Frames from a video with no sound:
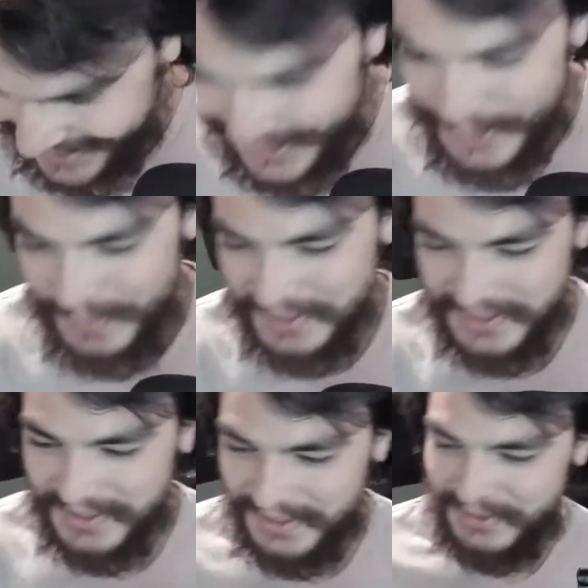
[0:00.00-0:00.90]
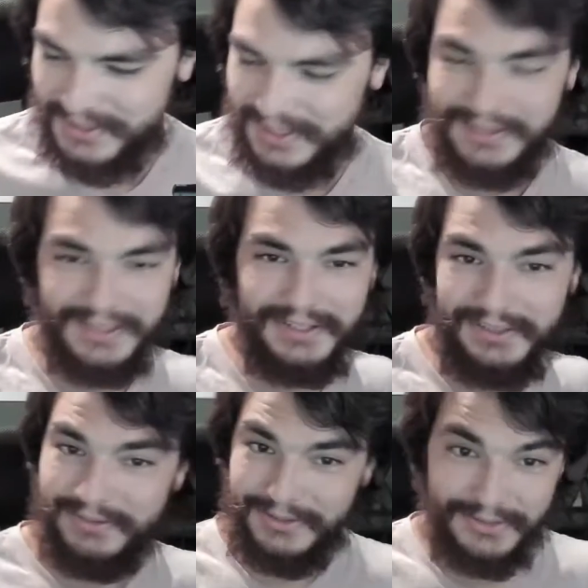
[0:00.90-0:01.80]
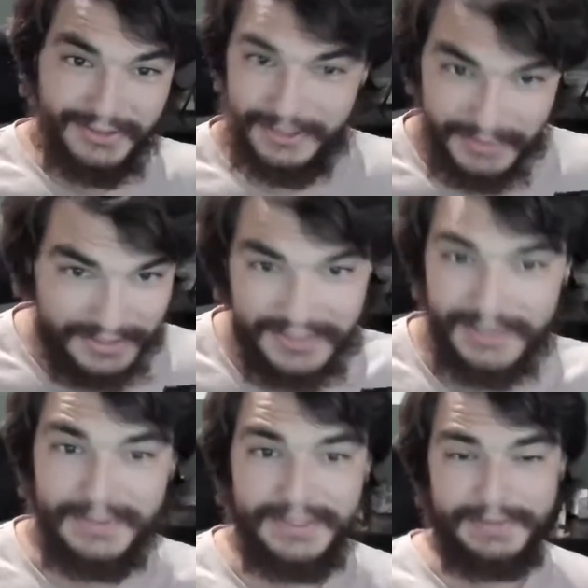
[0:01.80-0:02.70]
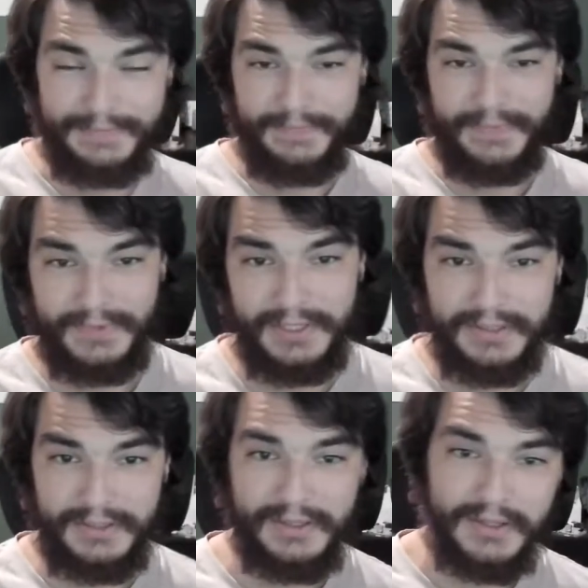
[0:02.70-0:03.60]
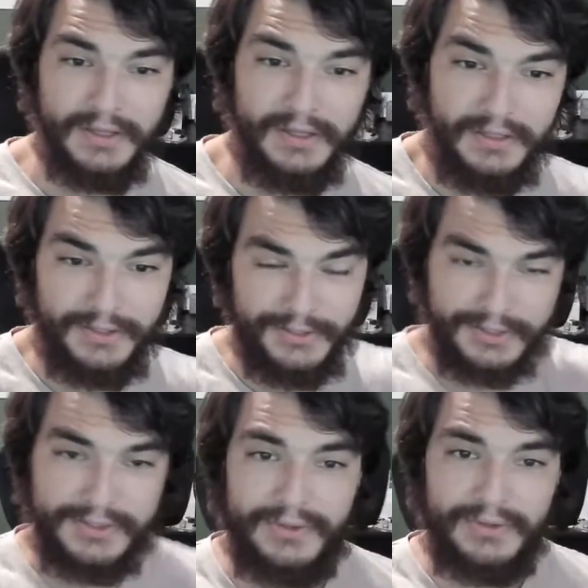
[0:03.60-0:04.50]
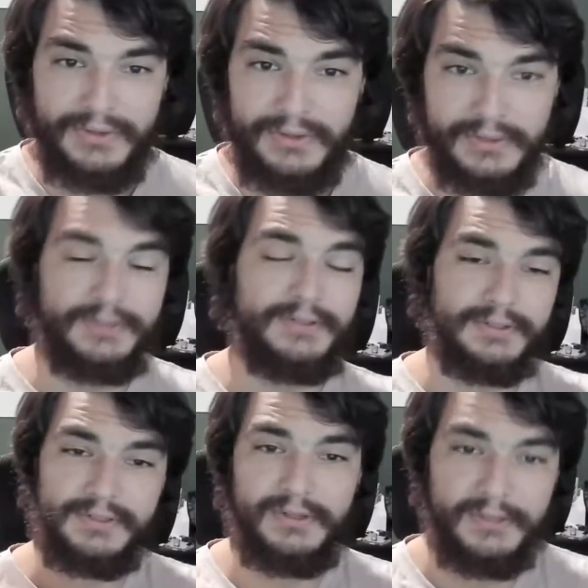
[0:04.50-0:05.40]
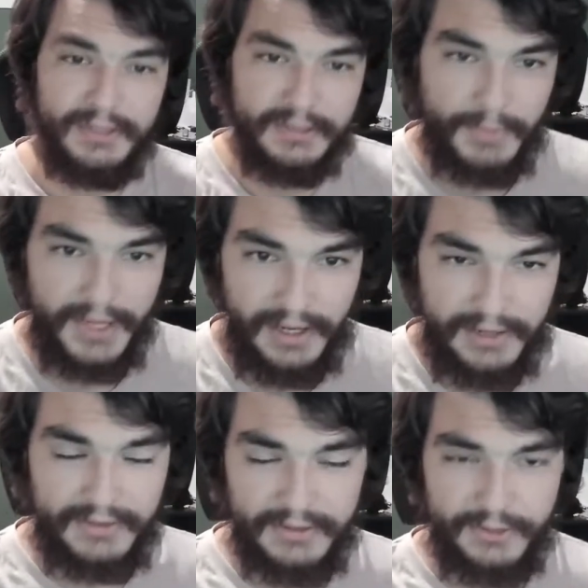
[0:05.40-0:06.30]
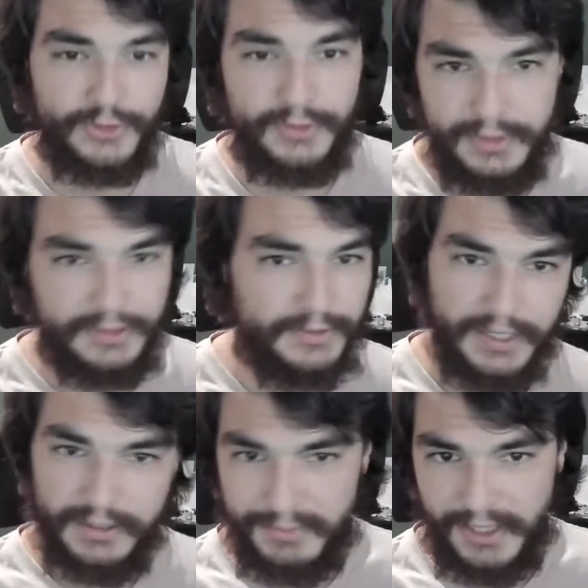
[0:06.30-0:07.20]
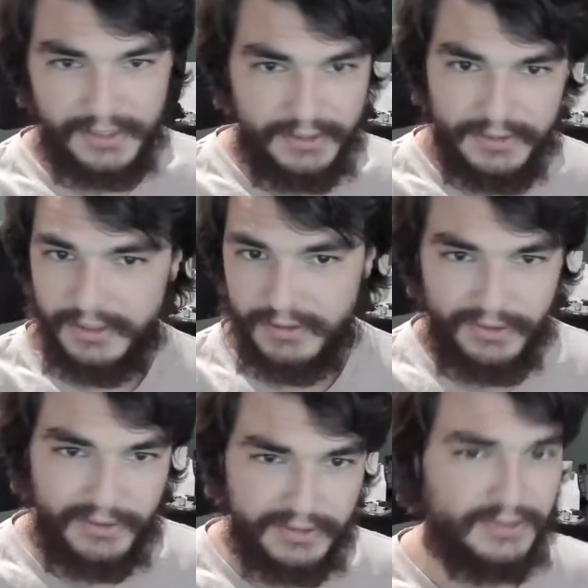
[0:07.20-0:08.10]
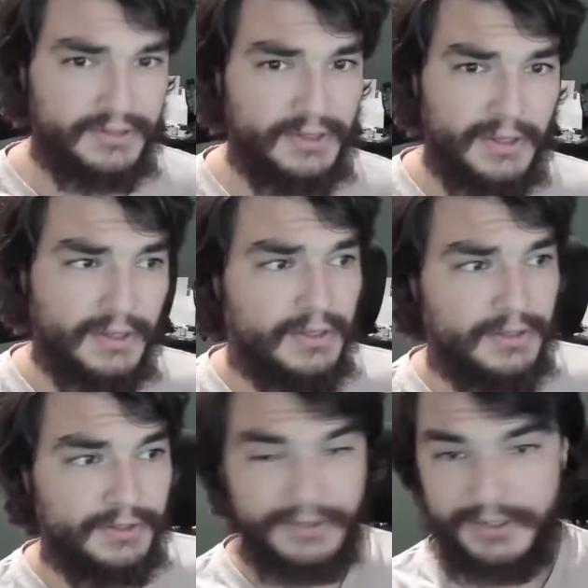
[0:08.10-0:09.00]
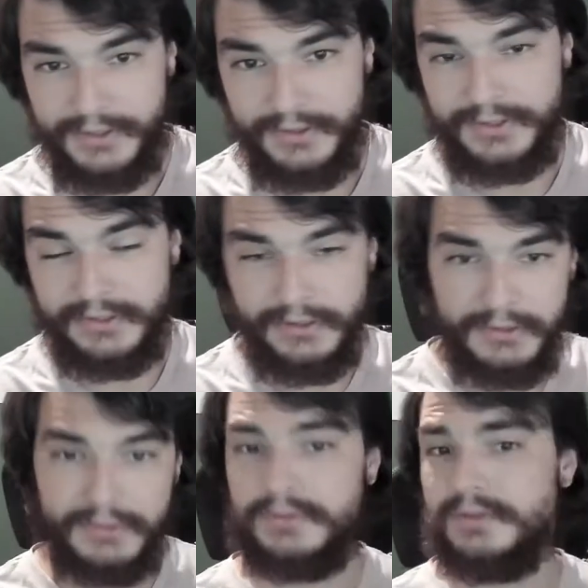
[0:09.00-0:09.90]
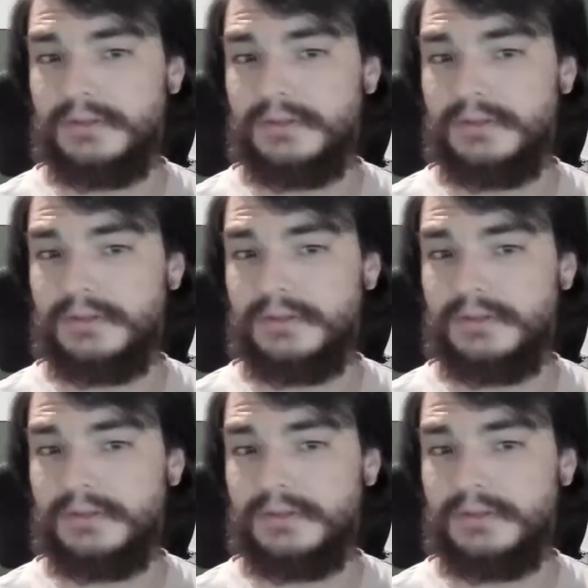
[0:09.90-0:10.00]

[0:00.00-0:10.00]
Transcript: Basically, they were saying that, like, they're all talking about the same thing, right? You're a soul on a path, on a journey. You're not your body, you're not your thoughts. You're here to learn.